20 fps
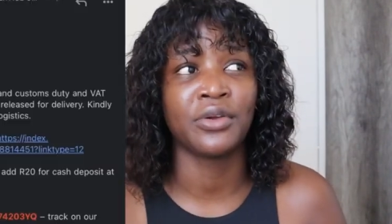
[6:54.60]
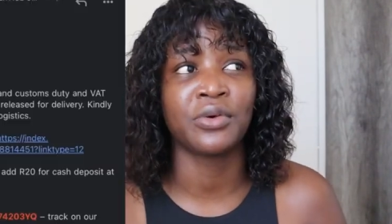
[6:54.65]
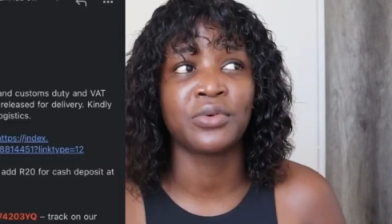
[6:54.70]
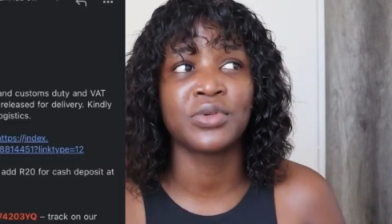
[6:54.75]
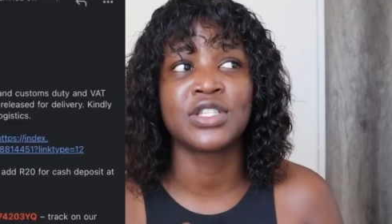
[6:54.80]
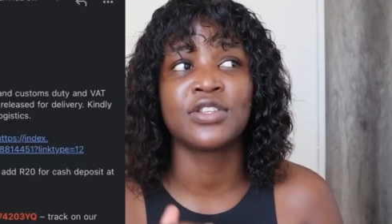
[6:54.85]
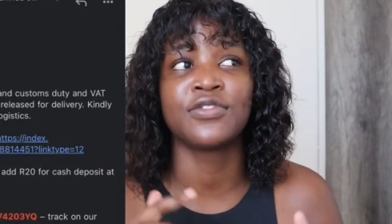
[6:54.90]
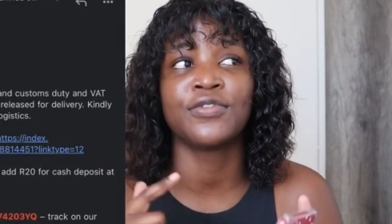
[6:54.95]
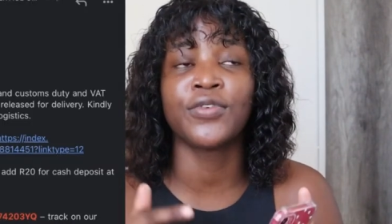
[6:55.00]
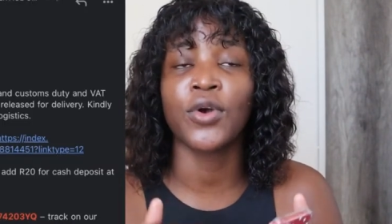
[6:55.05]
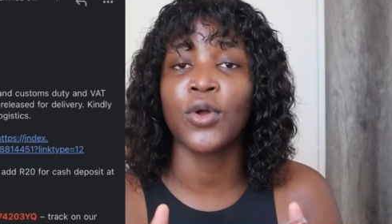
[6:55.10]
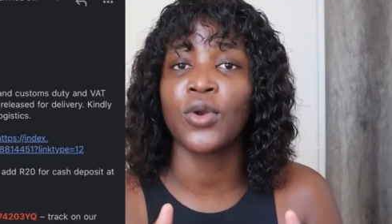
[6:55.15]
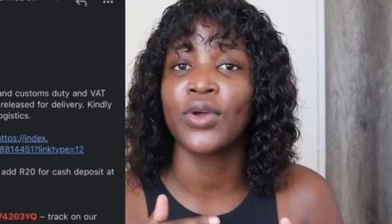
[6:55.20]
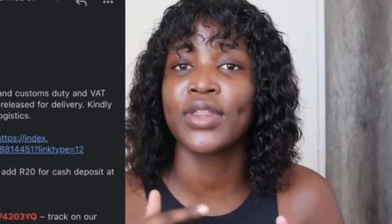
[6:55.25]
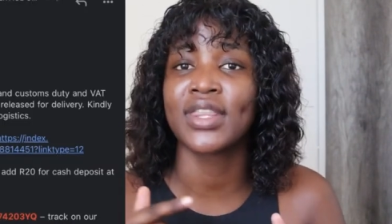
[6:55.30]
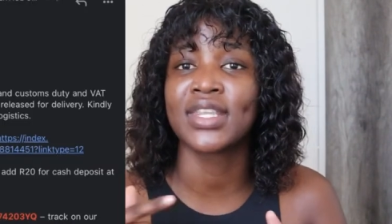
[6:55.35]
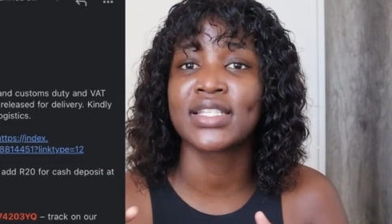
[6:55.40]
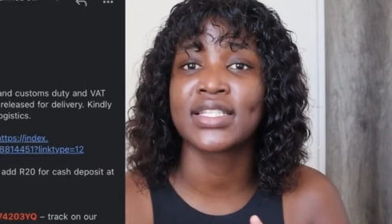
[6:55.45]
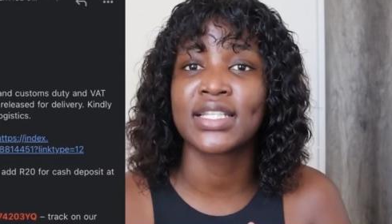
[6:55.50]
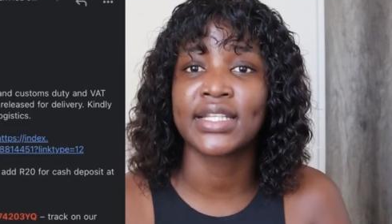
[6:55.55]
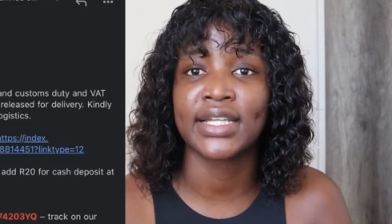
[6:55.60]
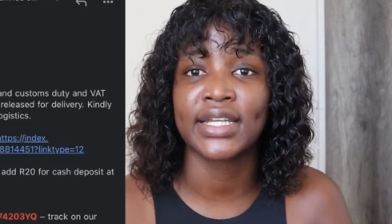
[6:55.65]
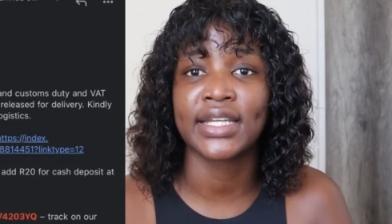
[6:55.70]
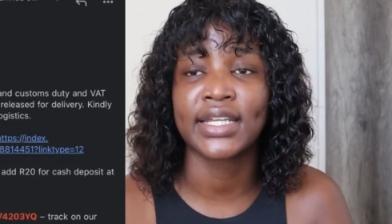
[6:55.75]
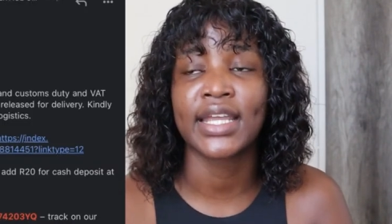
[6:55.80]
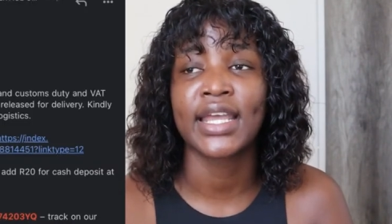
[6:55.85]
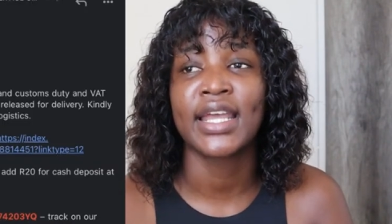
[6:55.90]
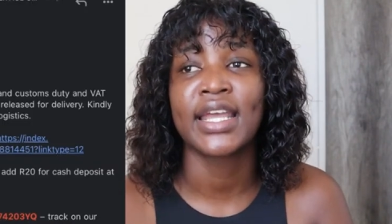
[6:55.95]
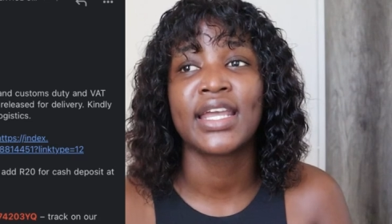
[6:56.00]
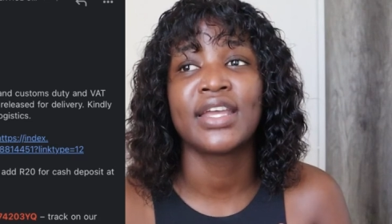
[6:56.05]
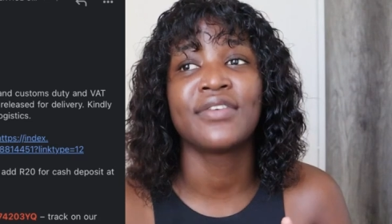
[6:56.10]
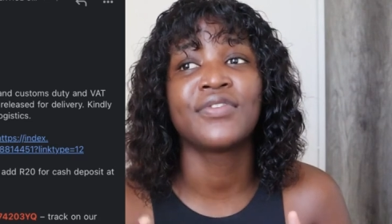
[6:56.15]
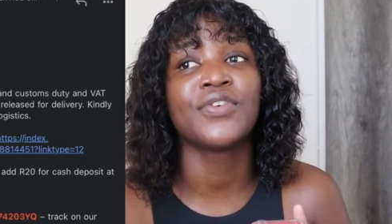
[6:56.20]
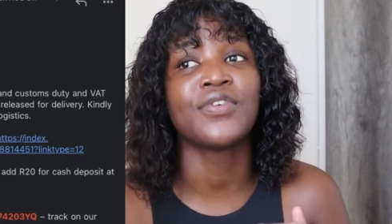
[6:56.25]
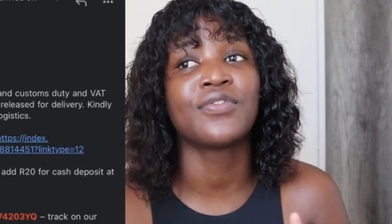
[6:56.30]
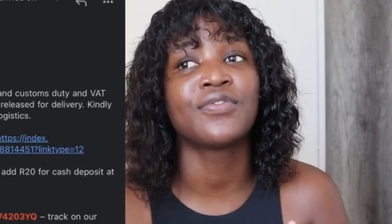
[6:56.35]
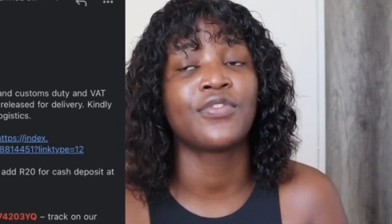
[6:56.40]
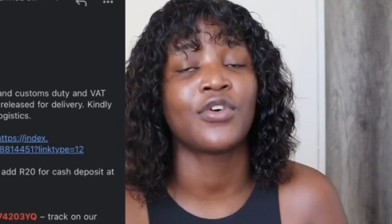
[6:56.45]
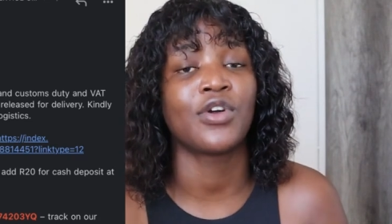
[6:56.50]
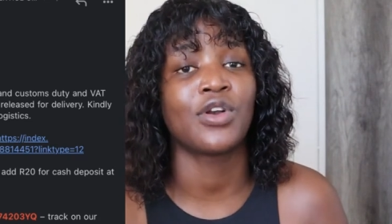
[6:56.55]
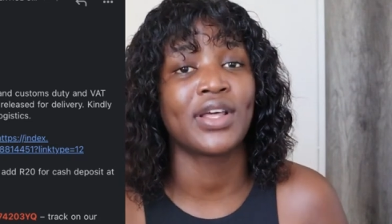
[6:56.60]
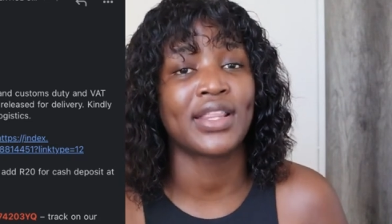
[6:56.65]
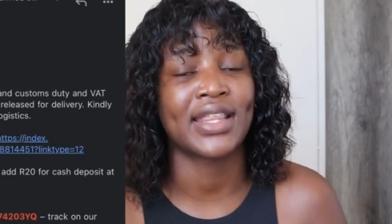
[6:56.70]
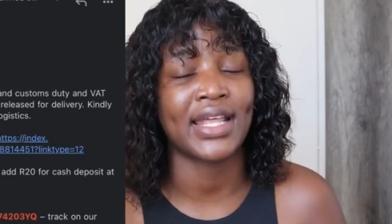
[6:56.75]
you would follow this link. If you follow